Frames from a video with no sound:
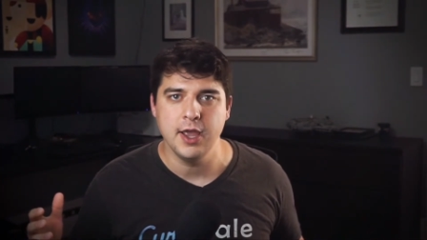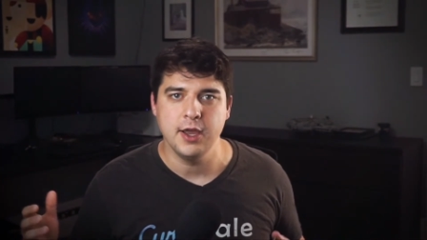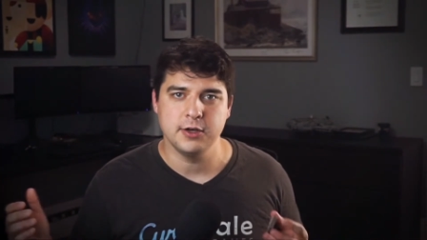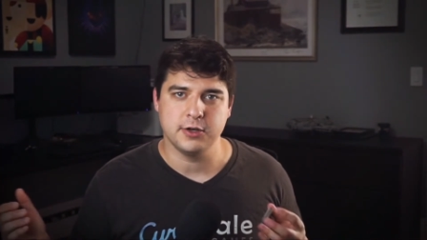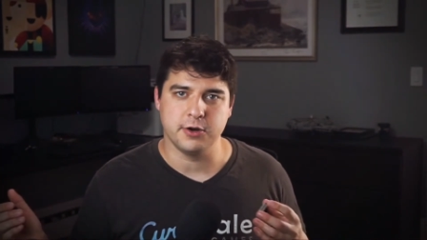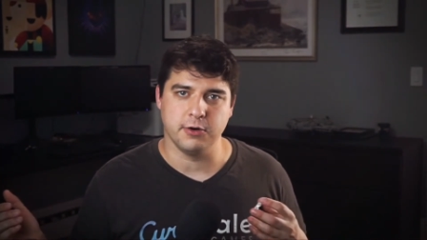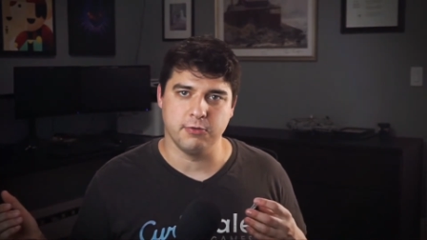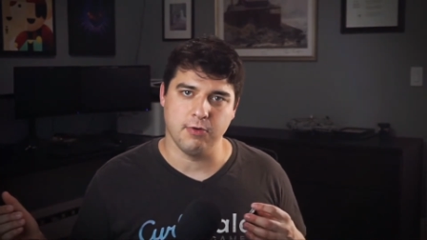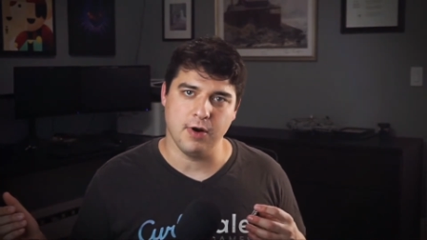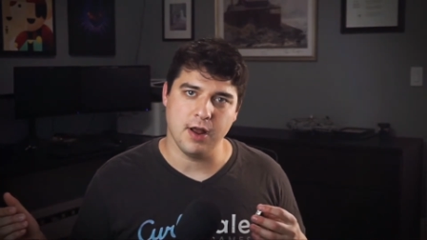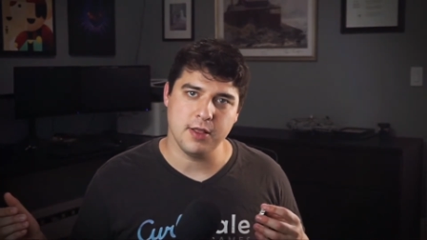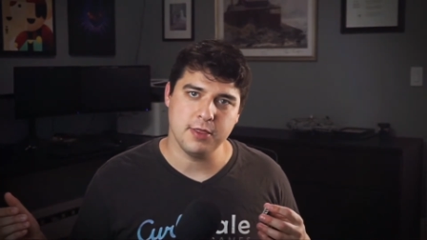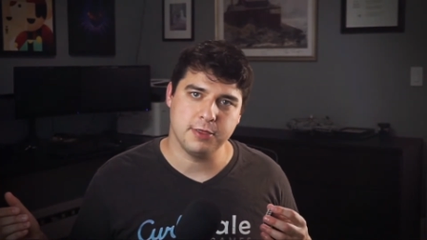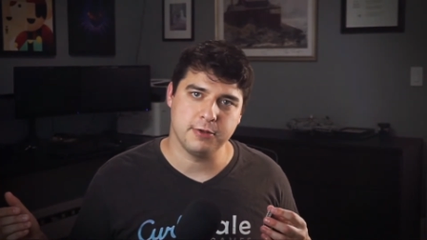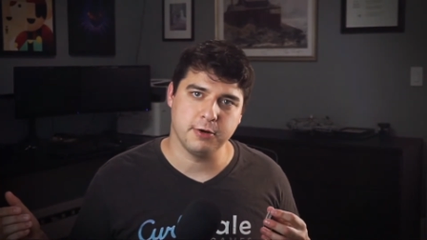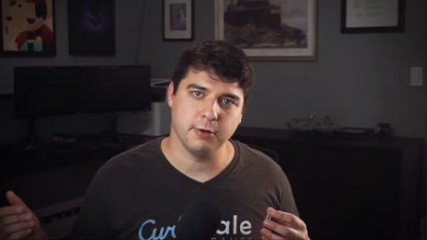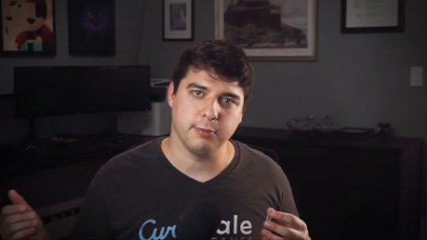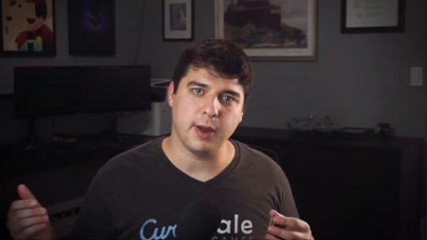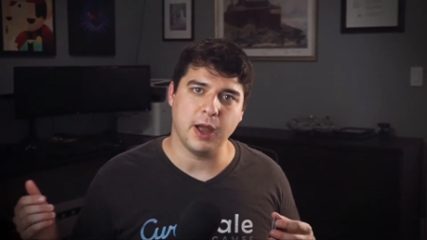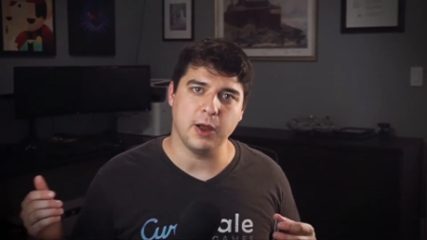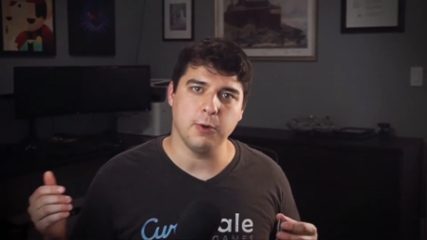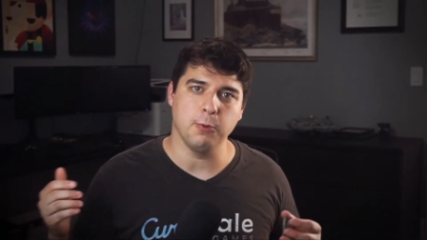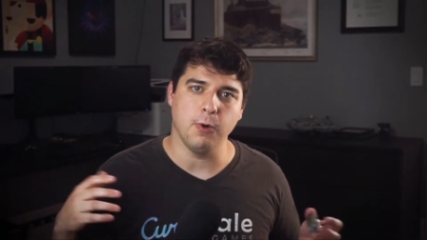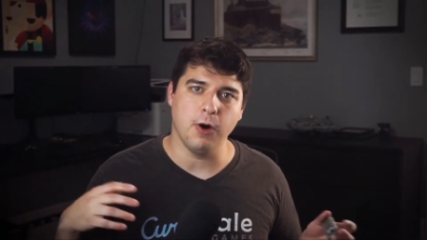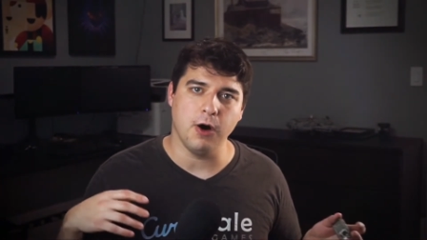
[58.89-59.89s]
to run through
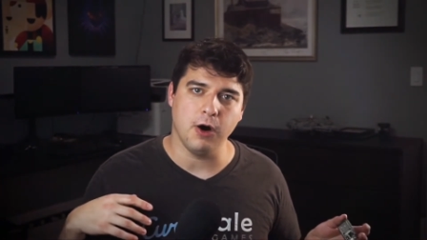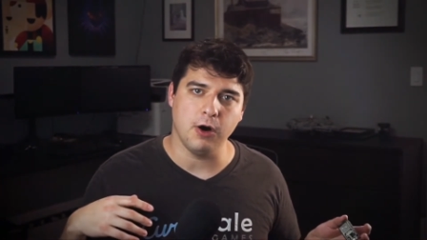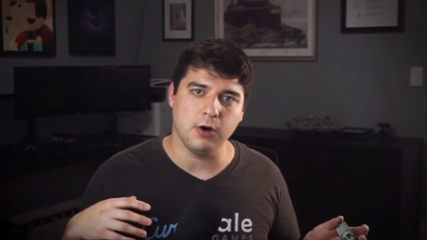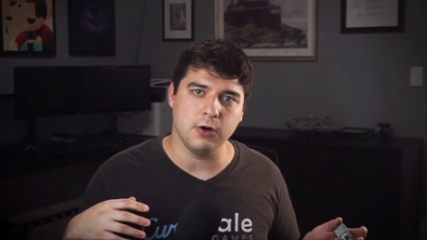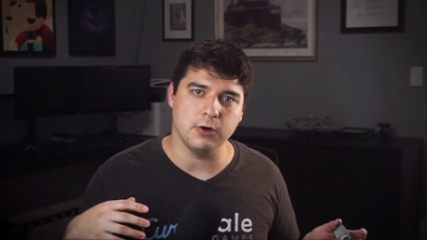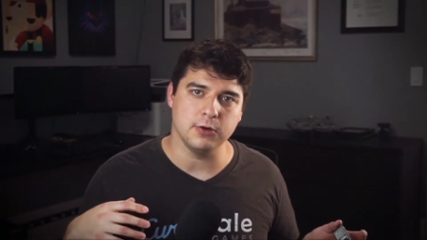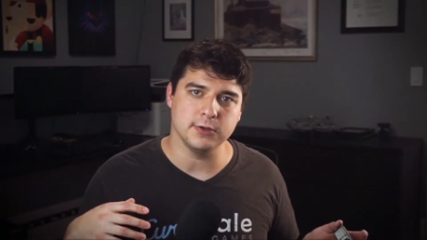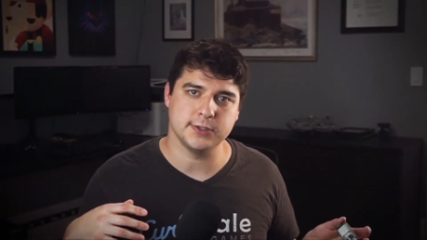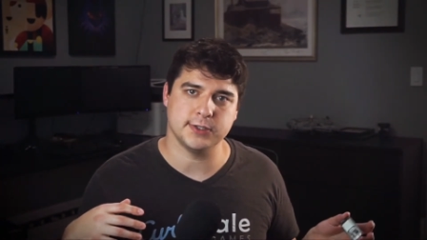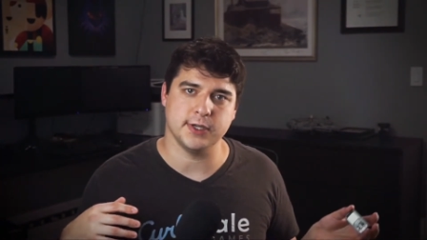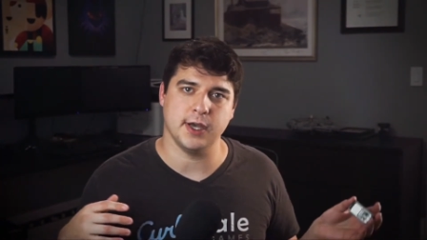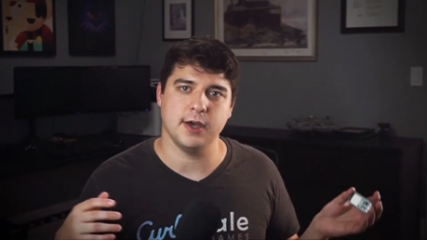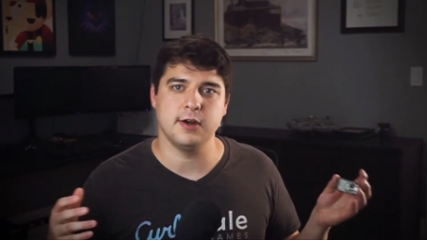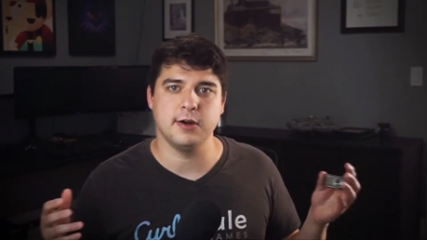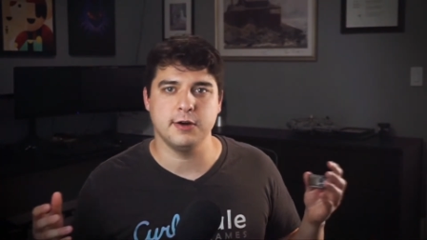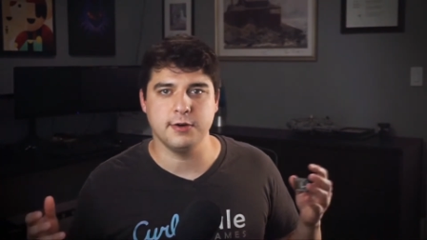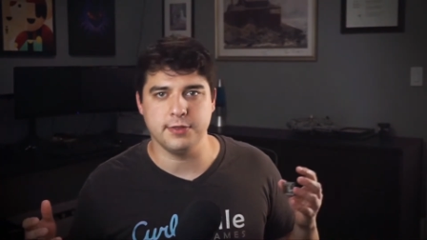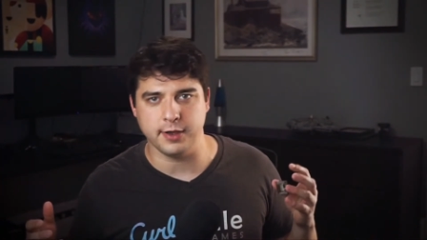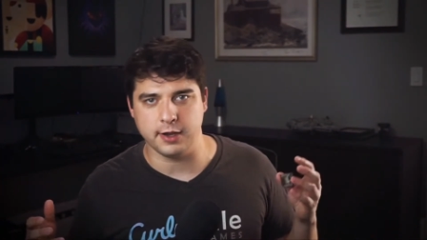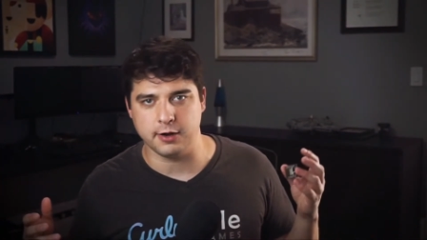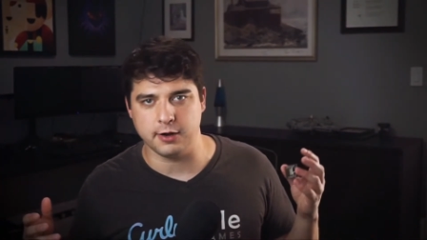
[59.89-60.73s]
my walls, under the